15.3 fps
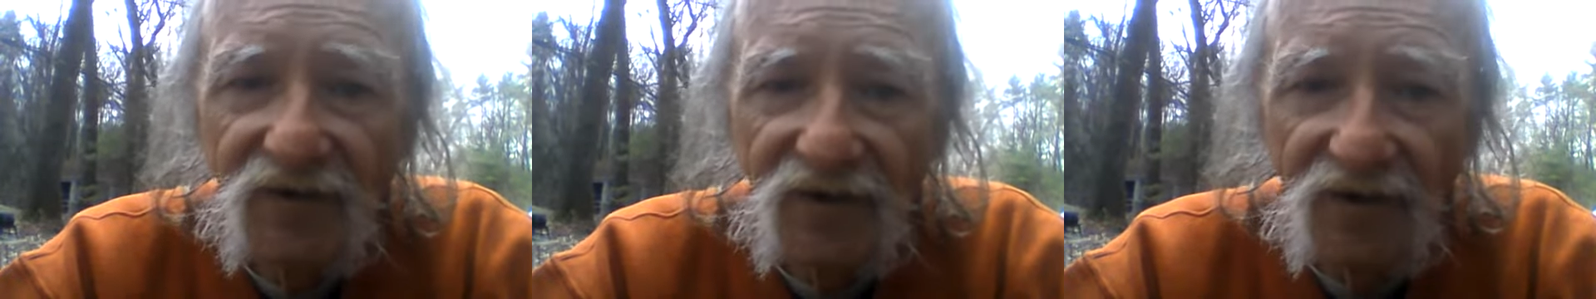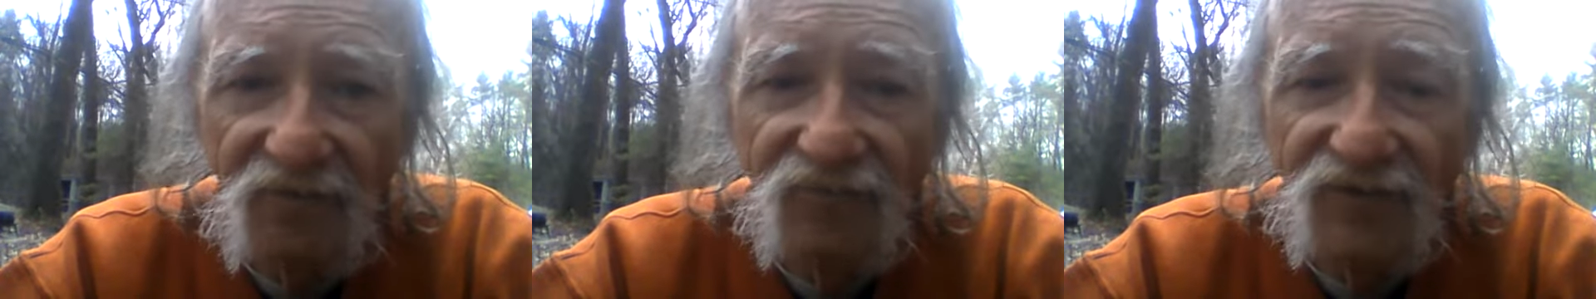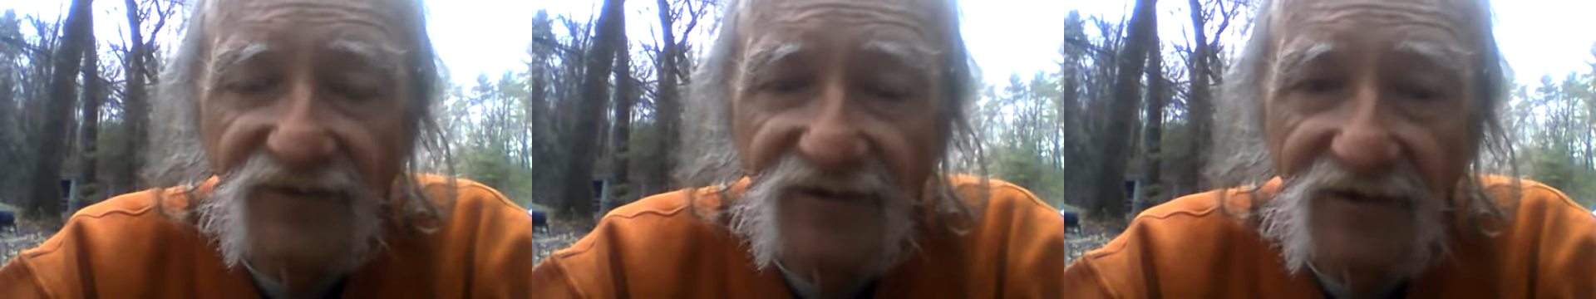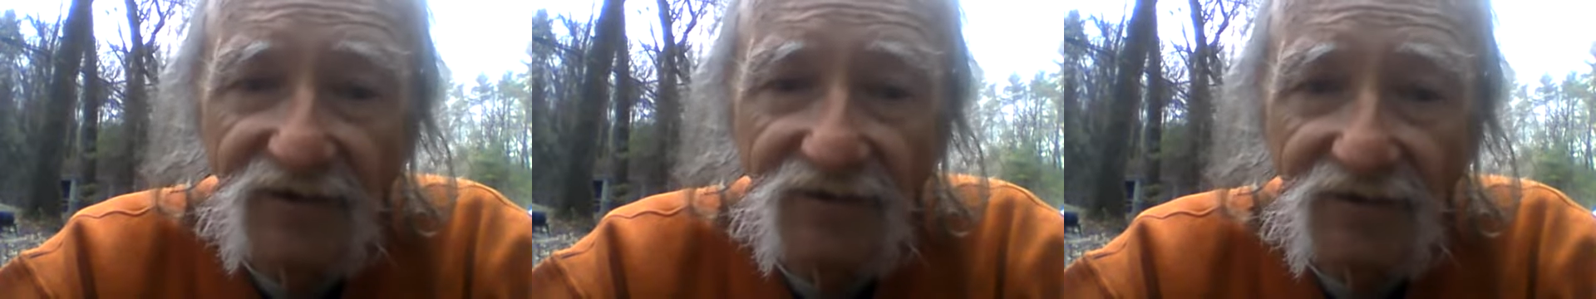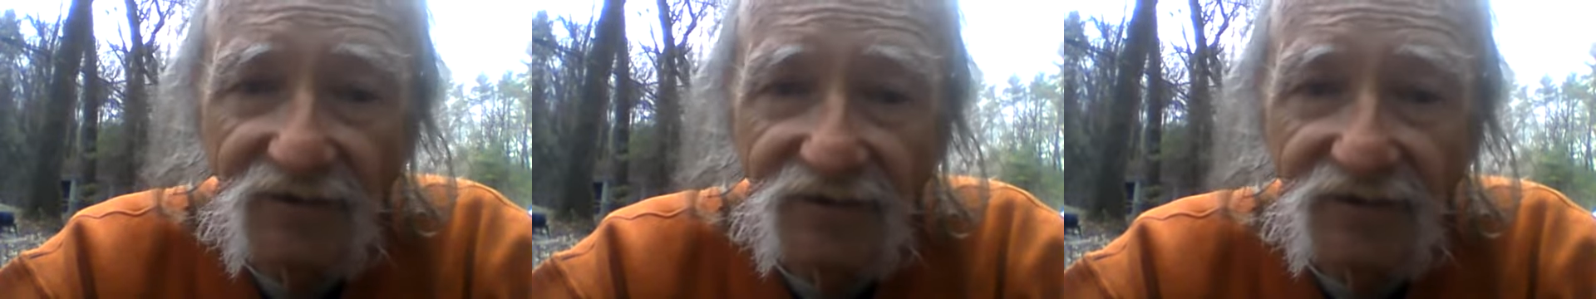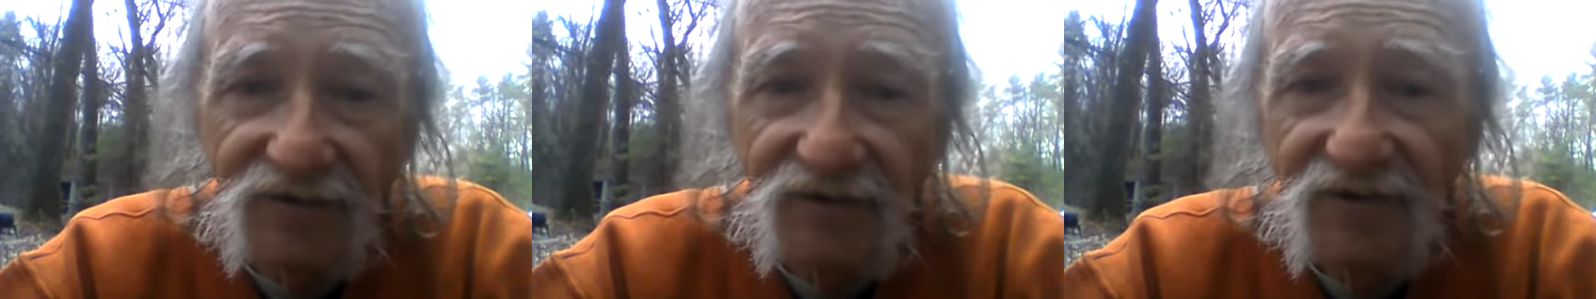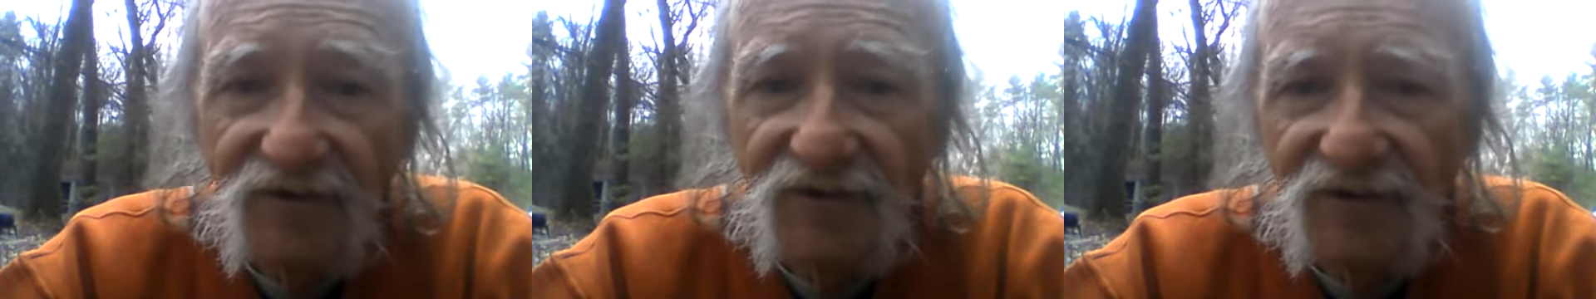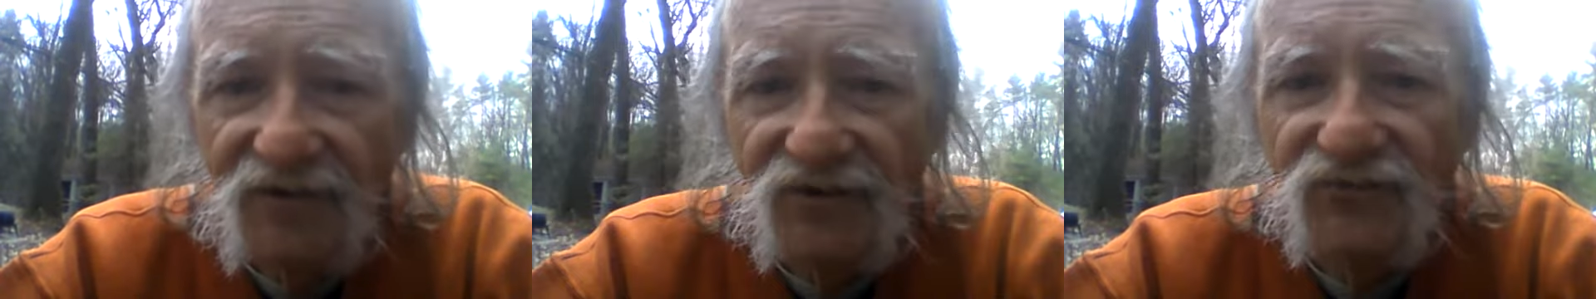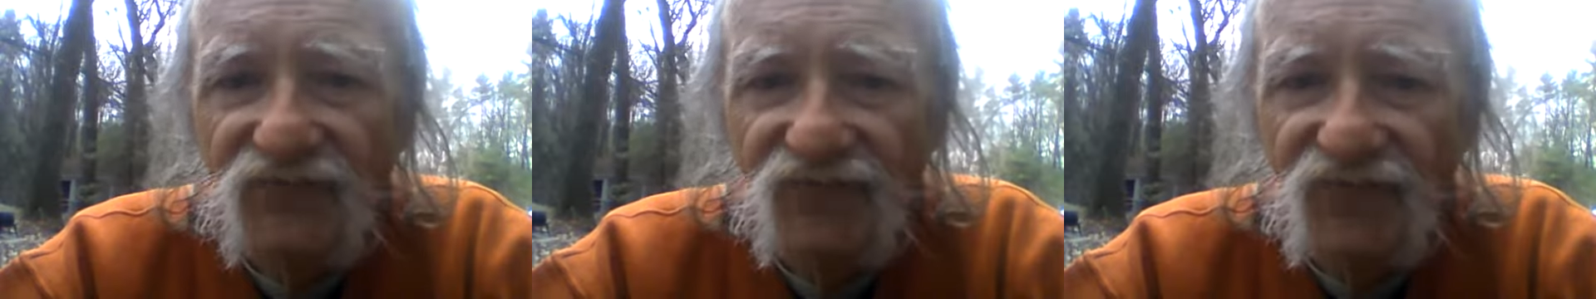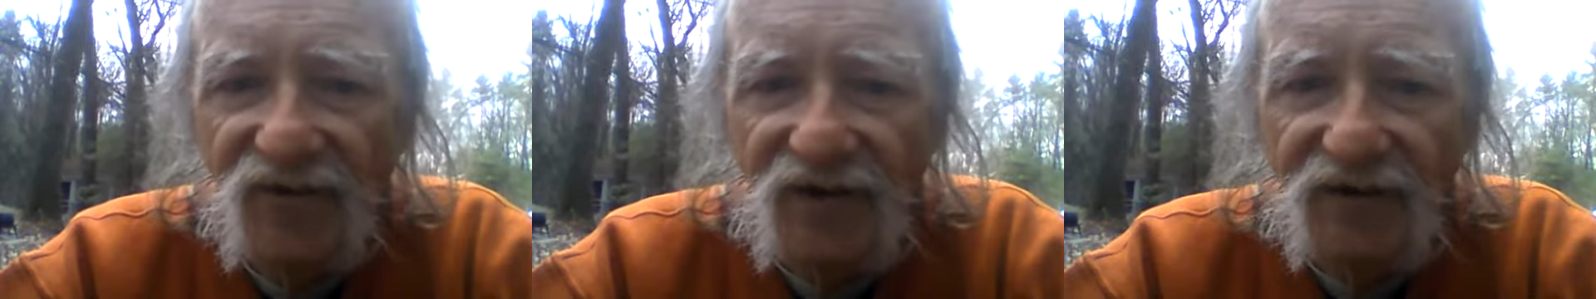Evidently, he's
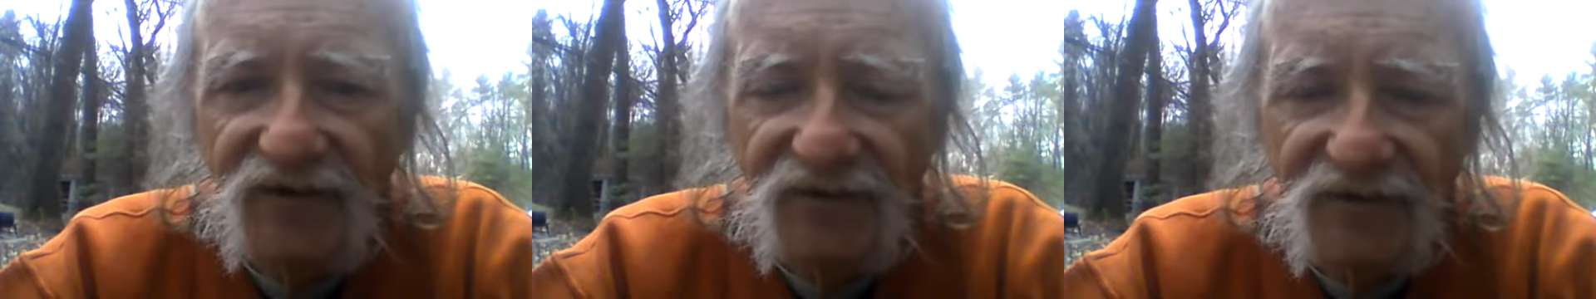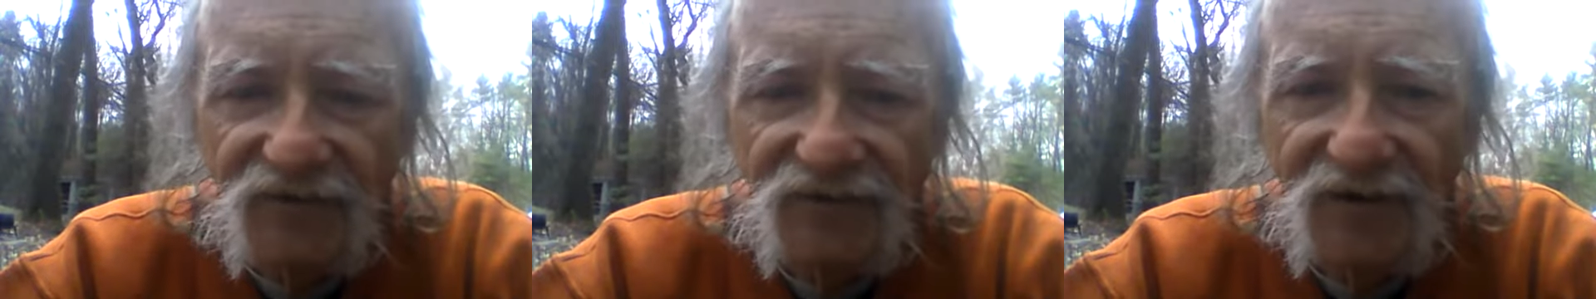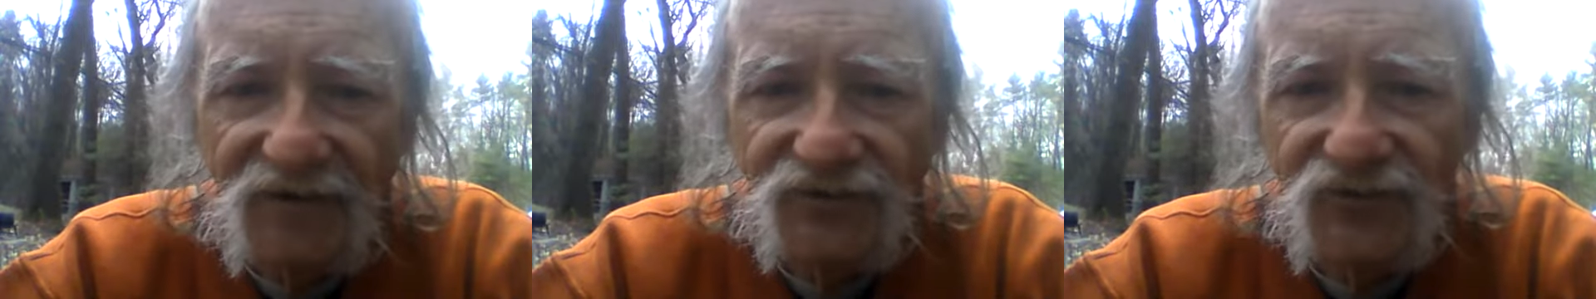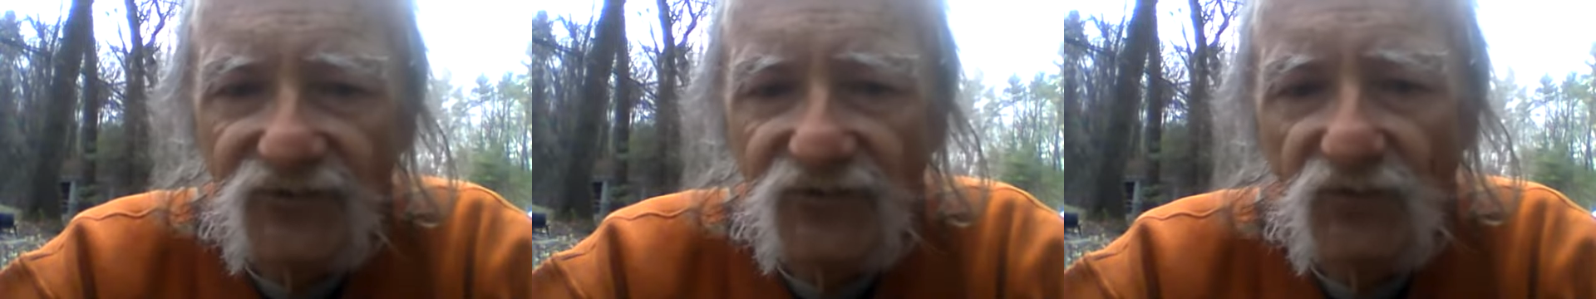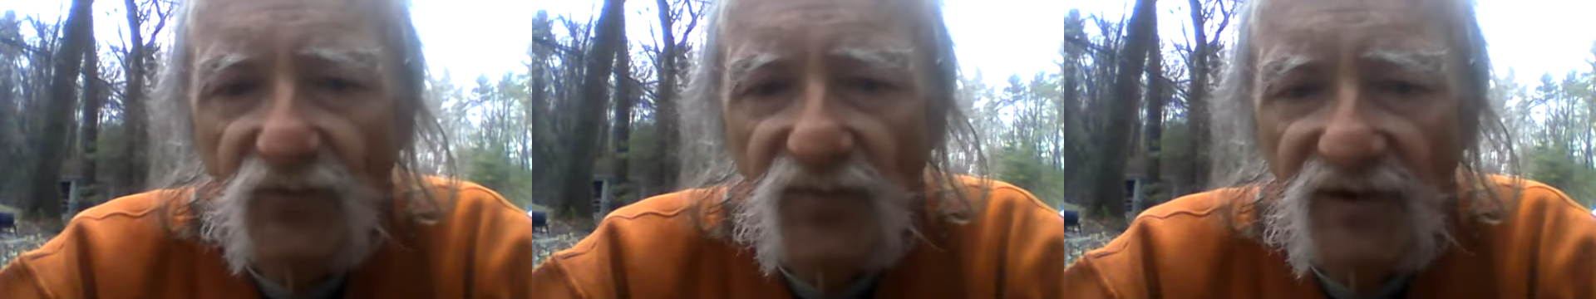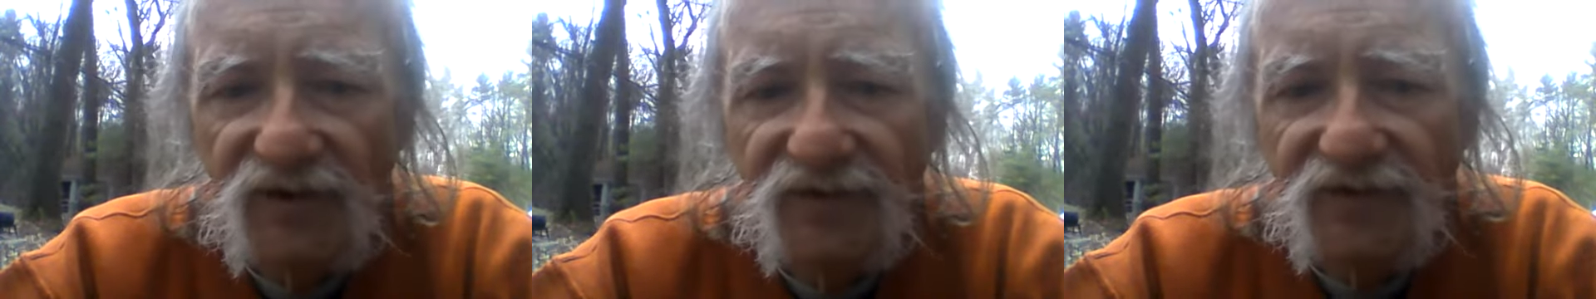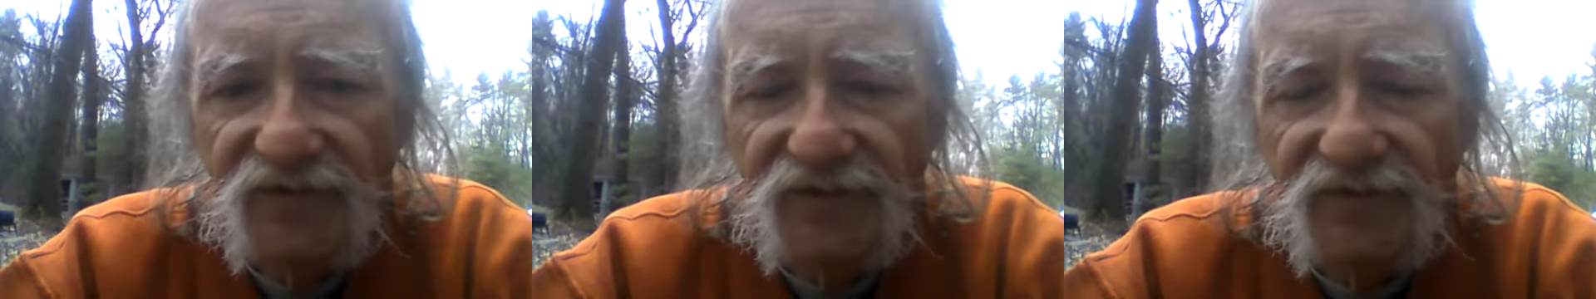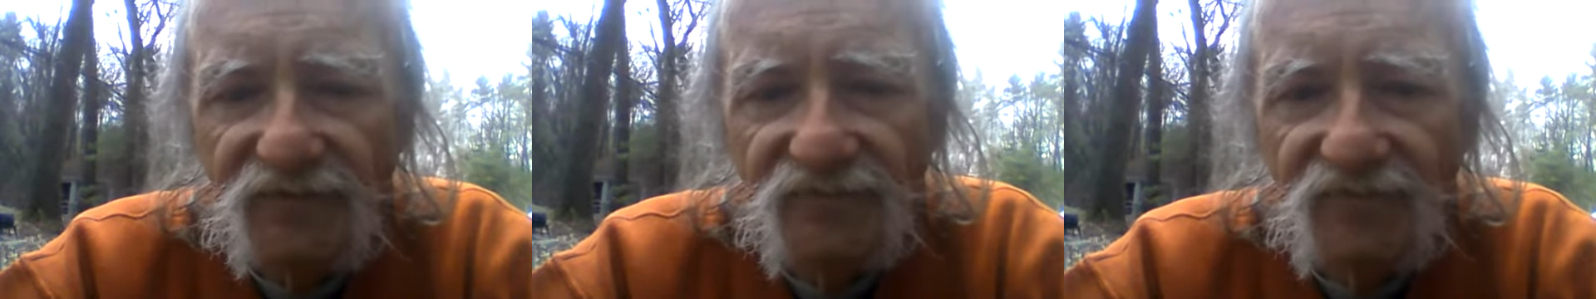feigning that stupidity.